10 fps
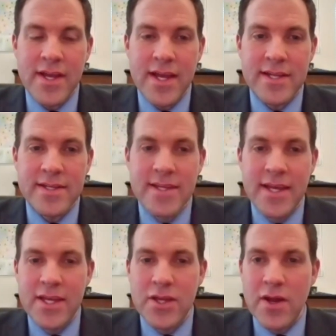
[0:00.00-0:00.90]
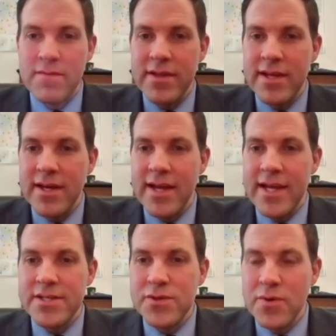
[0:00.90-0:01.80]
and you have the
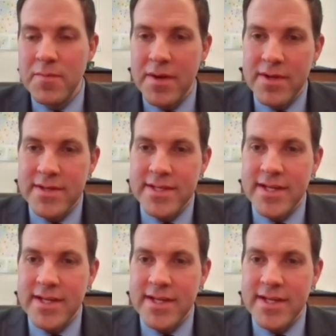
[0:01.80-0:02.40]
A2 amendment.